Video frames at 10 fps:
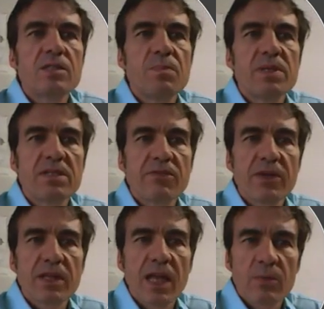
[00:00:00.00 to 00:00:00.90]

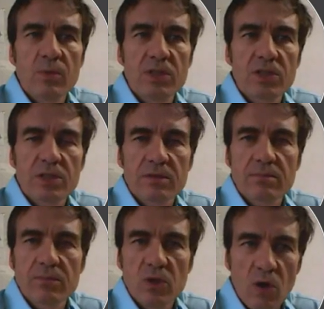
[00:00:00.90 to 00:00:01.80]
Specific language,
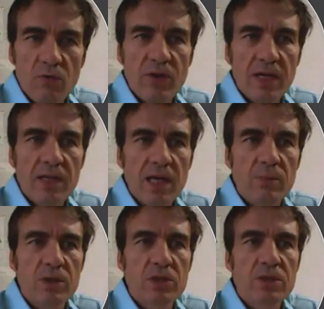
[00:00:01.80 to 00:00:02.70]
not vague
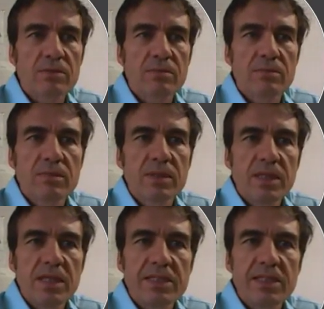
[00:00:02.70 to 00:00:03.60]
language.
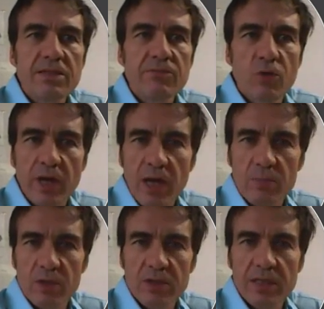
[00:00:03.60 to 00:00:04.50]
Easy
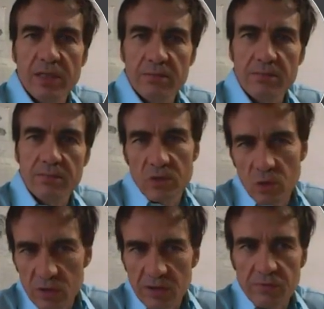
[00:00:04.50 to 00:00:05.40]
vocabulary,
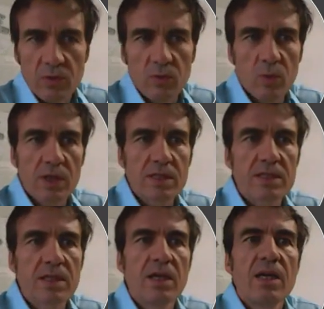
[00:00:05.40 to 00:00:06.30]
no difficult
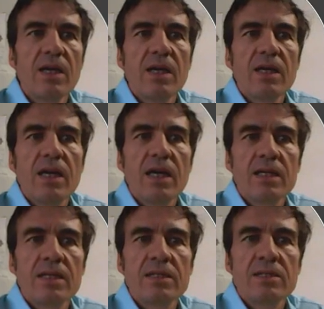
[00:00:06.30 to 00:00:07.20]
words.
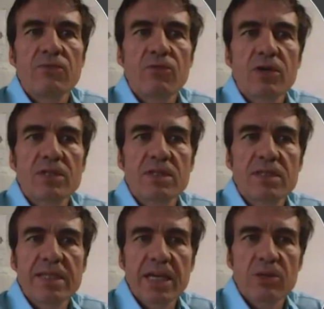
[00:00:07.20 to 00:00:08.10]
And first
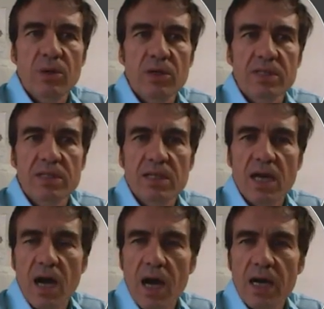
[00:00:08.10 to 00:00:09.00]
and second person,
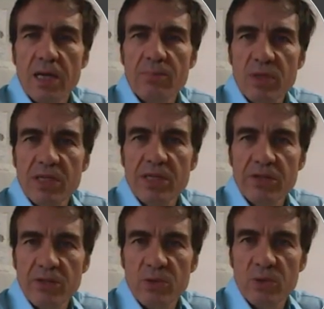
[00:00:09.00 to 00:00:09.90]
I, me,
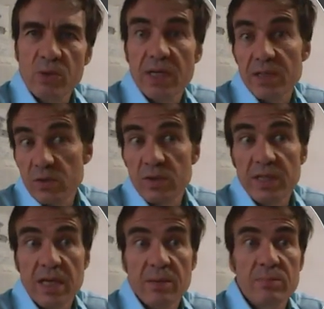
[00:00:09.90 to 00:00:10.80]
you, and student
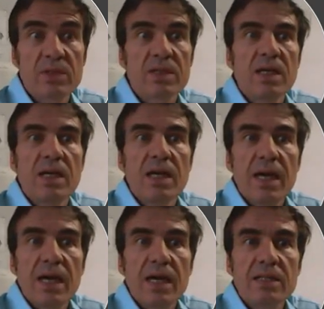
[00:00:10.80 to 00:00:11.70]
names,
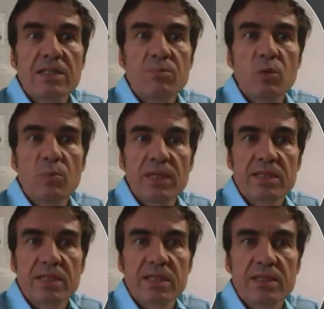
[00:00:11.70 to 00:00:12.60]
and simple
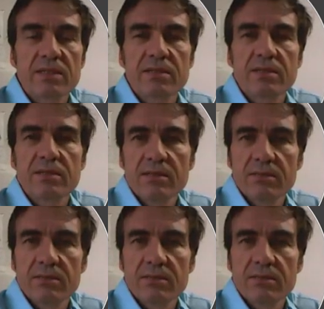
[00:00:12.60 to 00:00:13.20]
present tense.